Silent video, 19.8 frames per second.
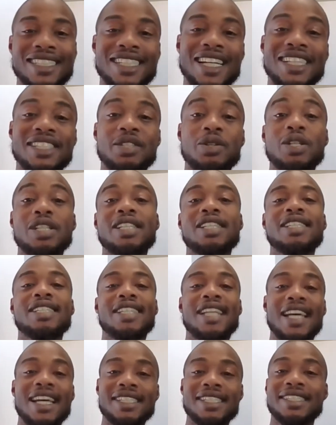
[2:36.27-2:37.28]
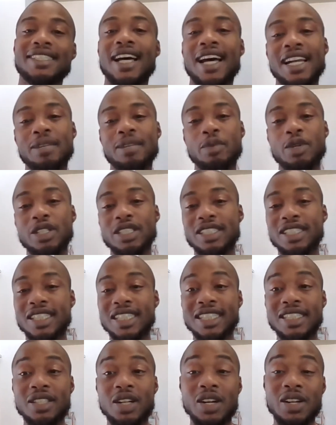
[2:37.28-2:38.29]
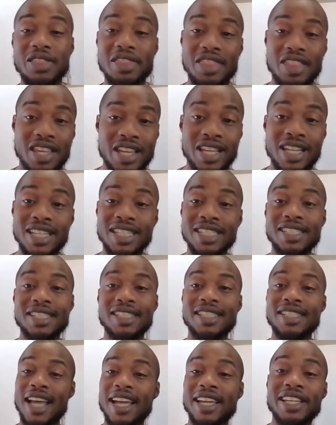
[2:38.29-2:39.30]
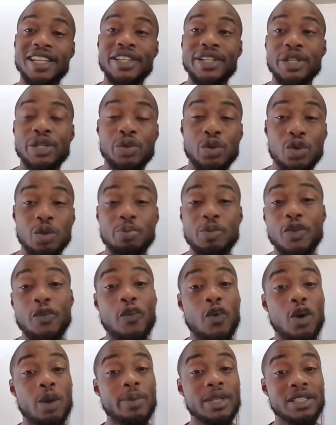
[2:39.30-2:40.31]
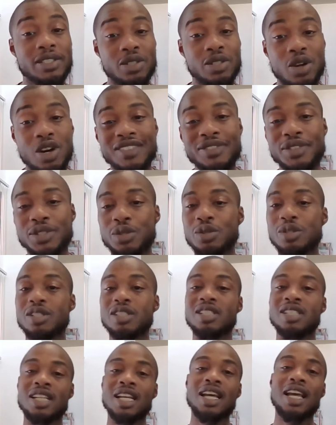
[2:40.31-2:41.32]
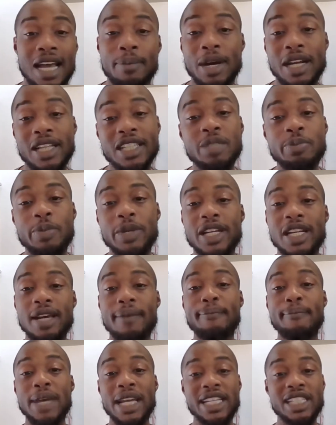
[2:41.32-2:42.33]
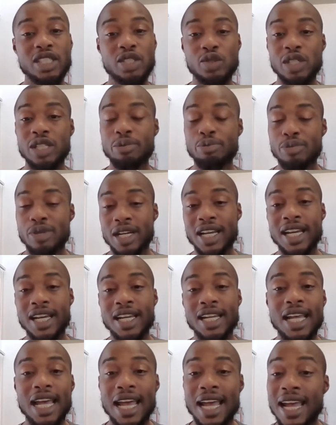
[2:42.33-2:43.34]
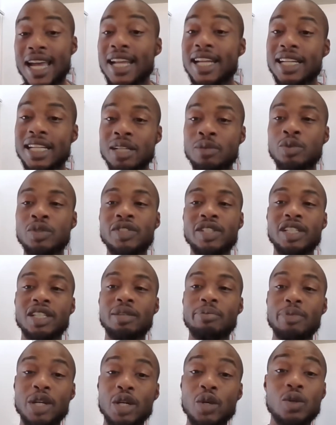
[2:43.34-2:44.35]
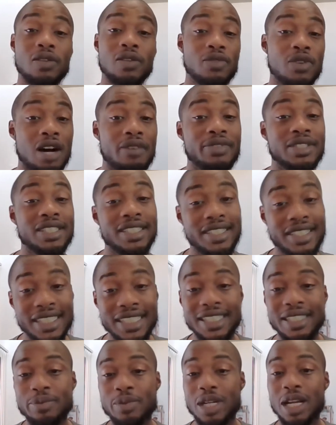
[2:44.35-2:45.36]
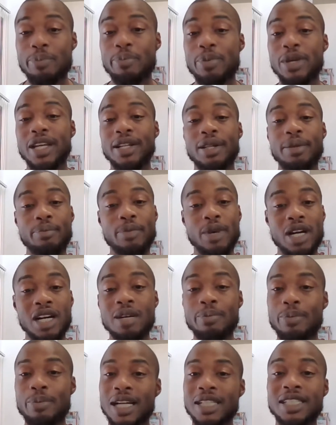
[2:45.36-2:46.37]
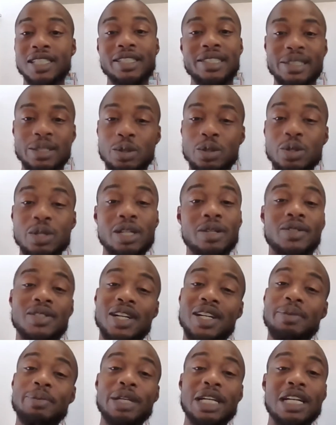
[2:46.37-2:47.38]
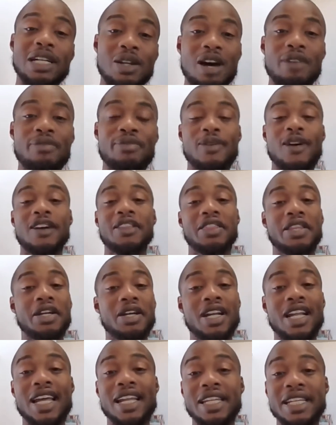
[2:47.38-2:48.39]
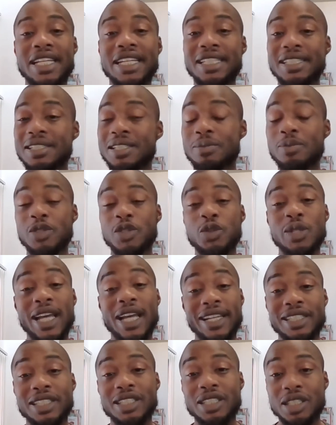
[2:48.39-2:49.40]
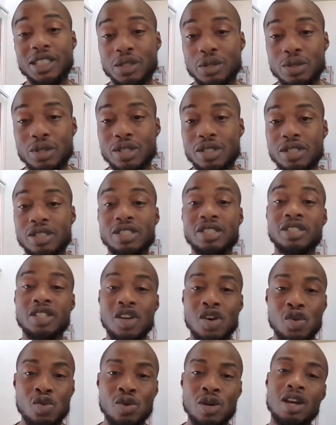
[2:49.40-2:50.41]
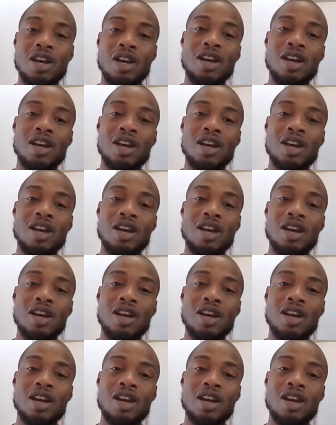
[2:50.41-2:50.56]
y'all, so the next item on this list are these Nike Tour Performance golf shorts, and by these being a mainstream brand and it was in the middle of golfing season when I picked them up, I just knew there was going to be a golfer out there that needed some new Nike shorts, so